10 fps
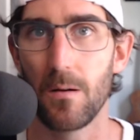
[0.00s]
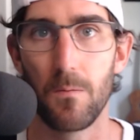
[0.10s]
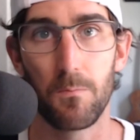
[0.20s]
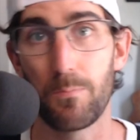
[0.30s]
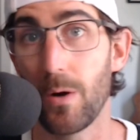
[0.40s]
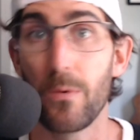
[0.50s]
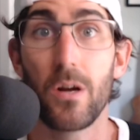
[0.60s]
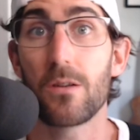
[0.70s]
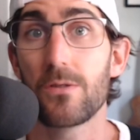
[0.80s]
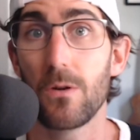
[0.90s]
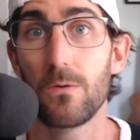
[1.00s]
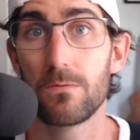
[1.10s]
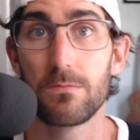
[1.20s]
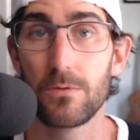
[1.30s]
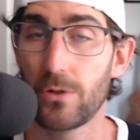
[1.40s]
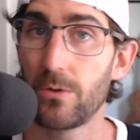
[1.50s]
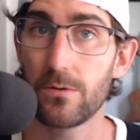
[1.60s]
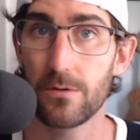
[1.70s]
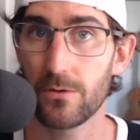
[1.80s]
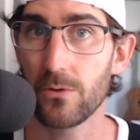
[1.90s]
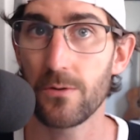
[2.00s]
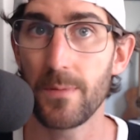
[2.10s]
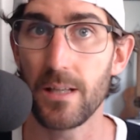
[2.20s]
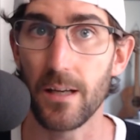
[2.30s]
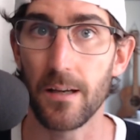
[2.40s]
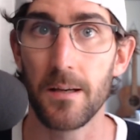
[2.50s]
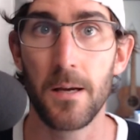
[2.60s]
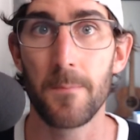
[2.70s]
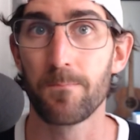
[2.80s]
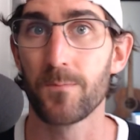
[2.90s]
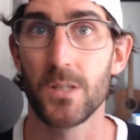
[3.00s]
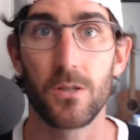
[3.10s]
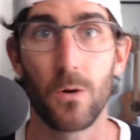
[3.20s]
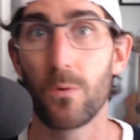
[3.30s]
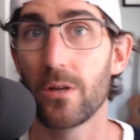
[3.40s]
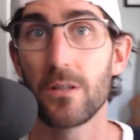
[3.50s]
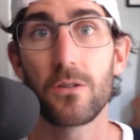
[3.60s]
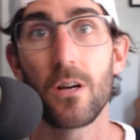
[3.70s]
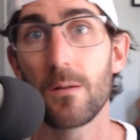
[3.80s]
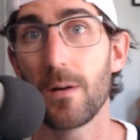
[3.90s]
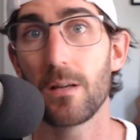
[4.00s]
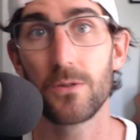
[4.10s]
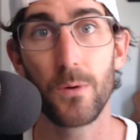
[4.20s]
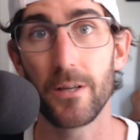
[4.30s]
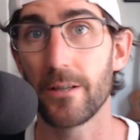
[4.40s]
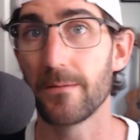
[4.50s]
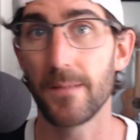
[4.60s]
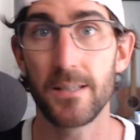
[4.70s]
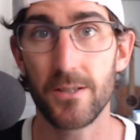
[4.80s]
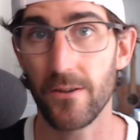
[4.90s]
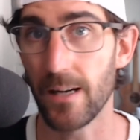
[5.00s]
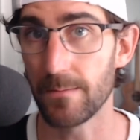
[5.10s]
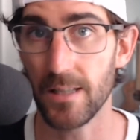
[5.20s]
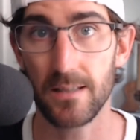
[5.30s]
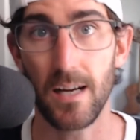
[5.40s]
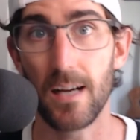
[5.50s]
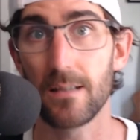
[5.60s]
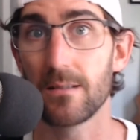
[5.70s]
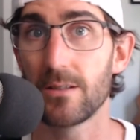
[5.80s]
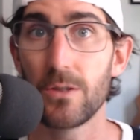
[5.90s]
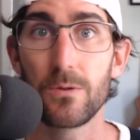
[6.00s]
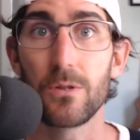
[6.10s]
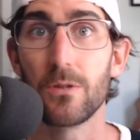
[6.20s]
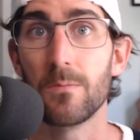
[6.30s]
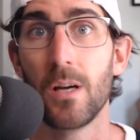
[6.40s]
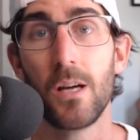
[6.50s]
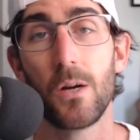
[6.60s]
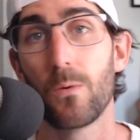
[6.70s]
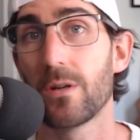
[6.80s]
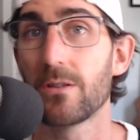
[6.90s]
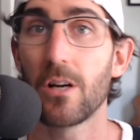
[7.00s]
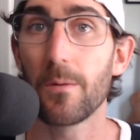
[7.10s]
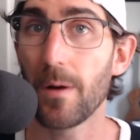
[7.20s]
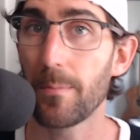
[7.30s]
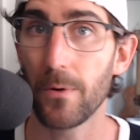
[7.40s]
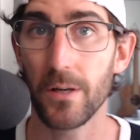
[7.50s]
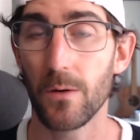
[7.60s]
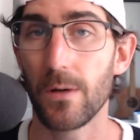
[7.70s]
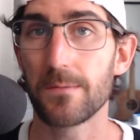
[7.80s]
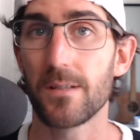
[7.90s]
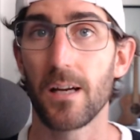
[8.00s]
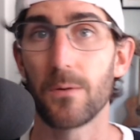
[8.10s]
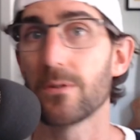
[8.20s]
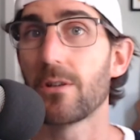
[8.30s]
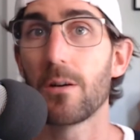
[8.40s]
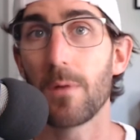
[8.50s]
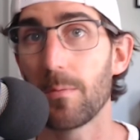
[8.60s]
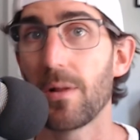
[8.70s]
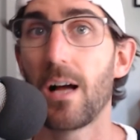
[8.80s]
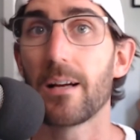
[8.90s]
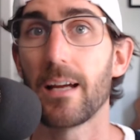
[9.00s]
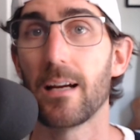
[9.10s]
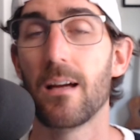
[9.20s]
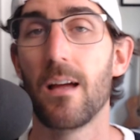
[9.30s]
But we also use social media. So we're going to talk about Twitter, Instagram, TikTok, YouTube. We're going to talk about building a website. We're going to talk about blogging.